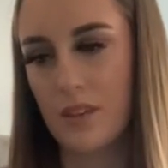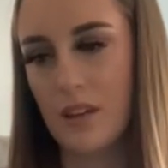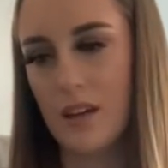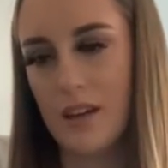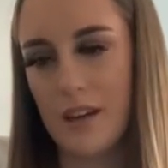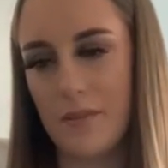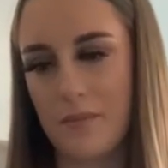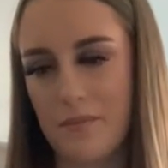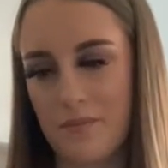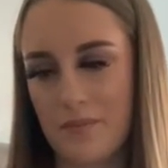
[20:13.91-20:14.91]
Um,
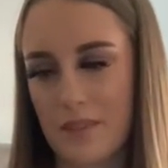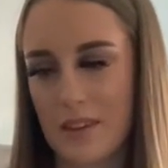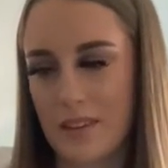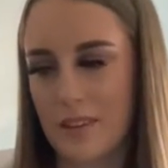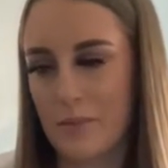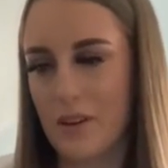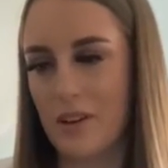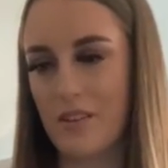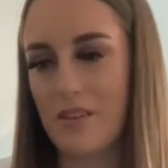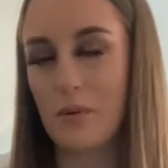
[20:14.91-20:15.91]

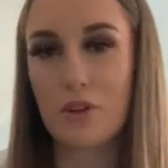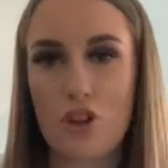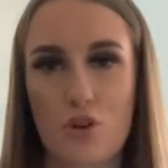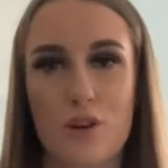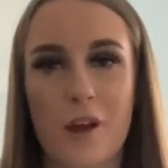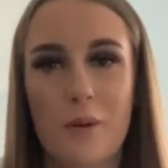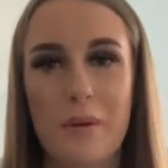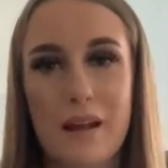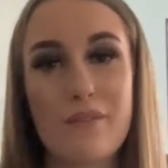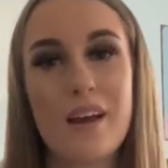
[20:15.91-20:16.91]
because I just want to show you
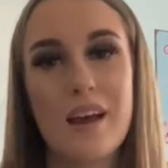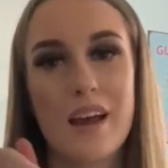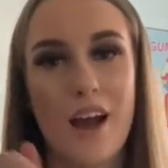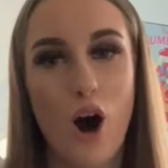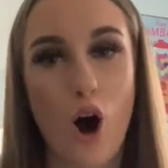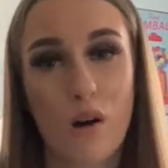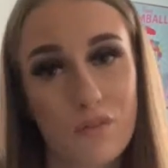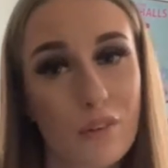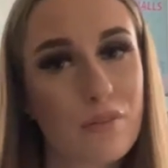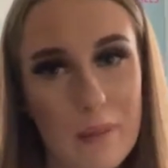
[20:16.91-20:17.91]
my
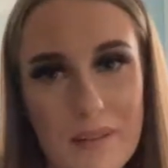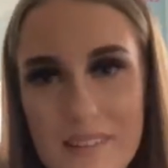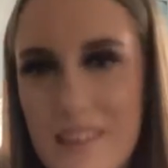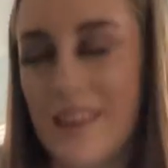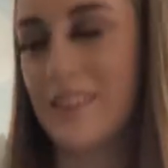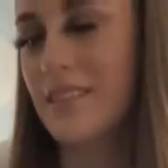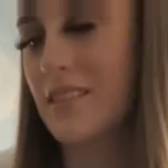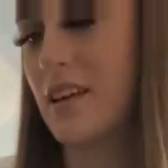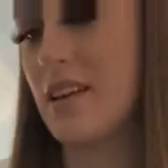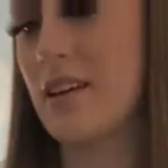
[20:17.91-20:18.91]
awful flipping skills.
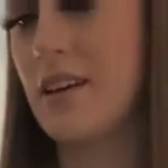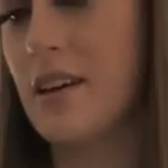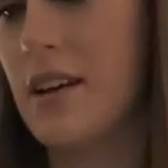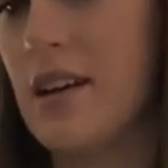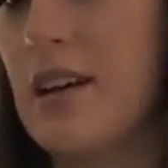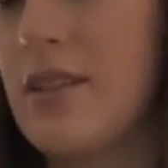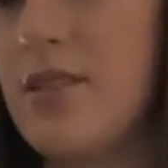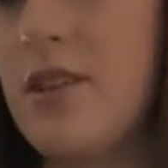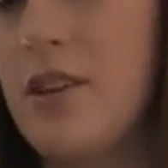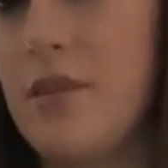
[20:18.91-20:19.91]

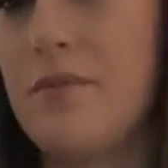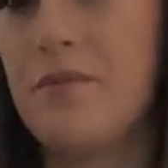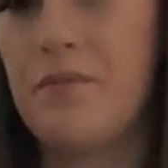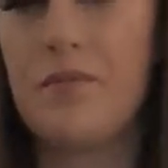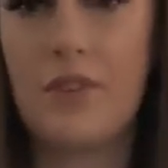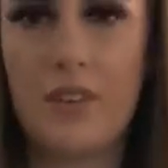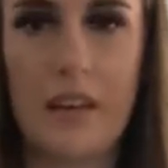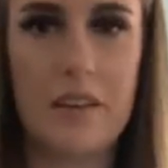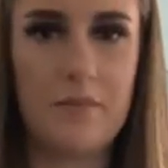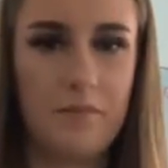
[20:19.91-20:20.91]
So,
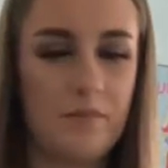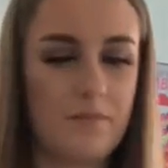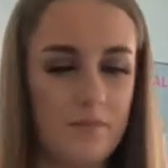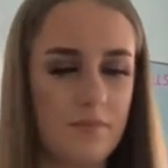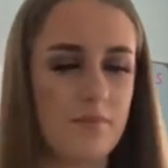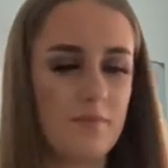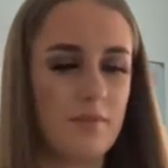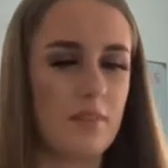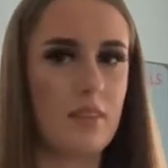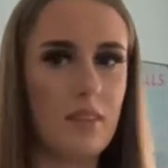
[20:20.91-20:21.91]
ready?
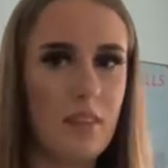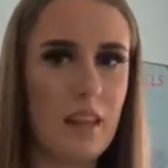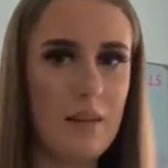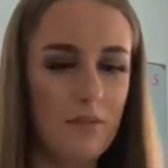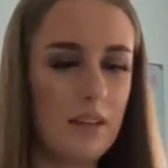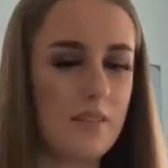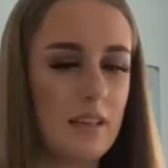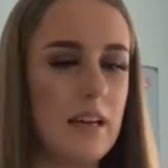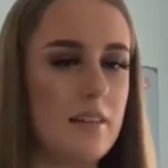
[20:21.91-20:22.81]
I'm really scared.